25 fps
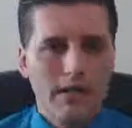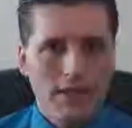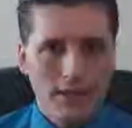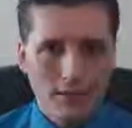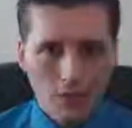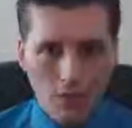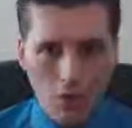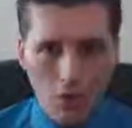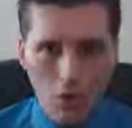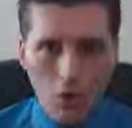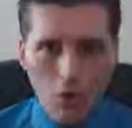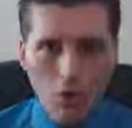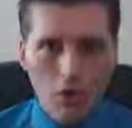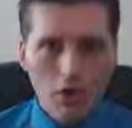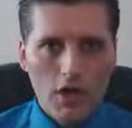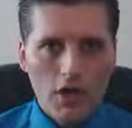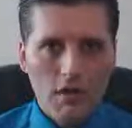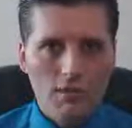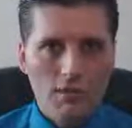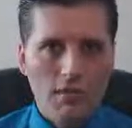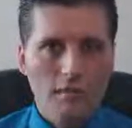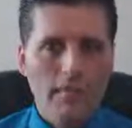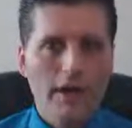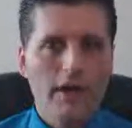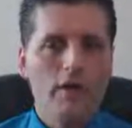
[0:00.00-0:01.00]
Then we're all
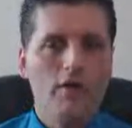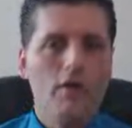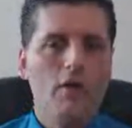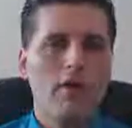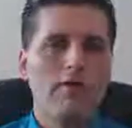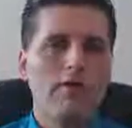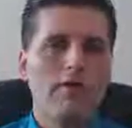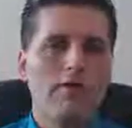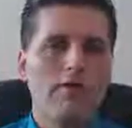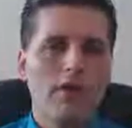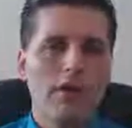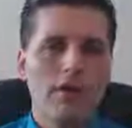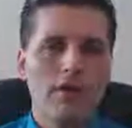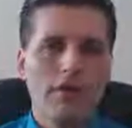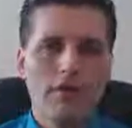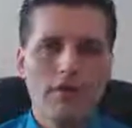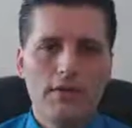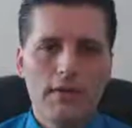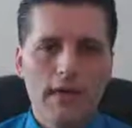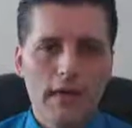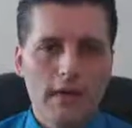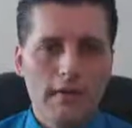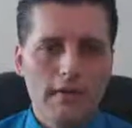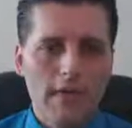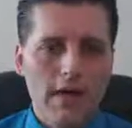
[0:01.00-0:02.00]
going to be better off for it,
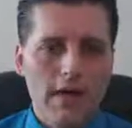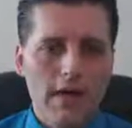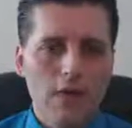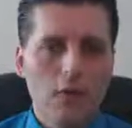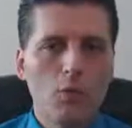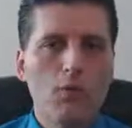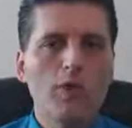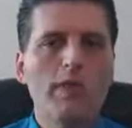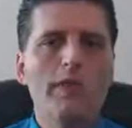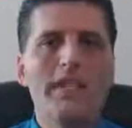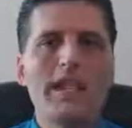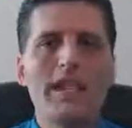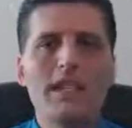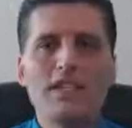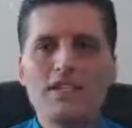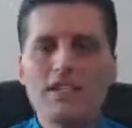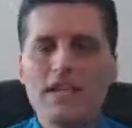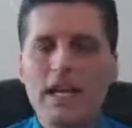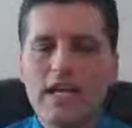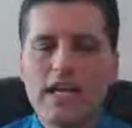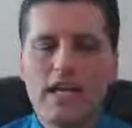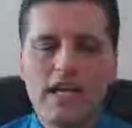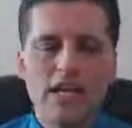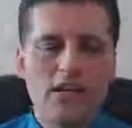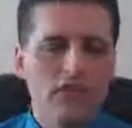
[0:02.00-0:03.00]
no doubt about it. With that
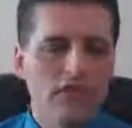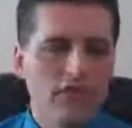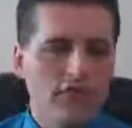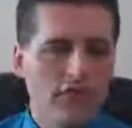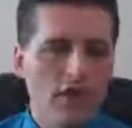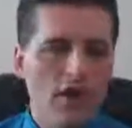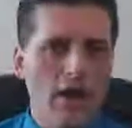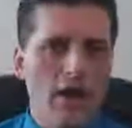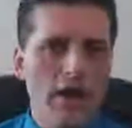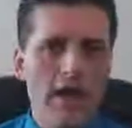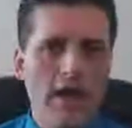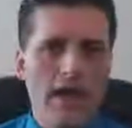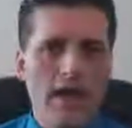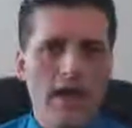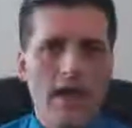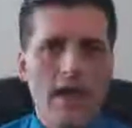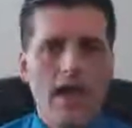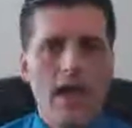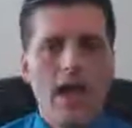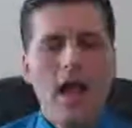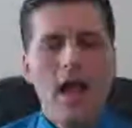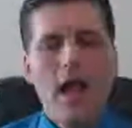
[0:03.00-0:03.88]
said, it is Friday.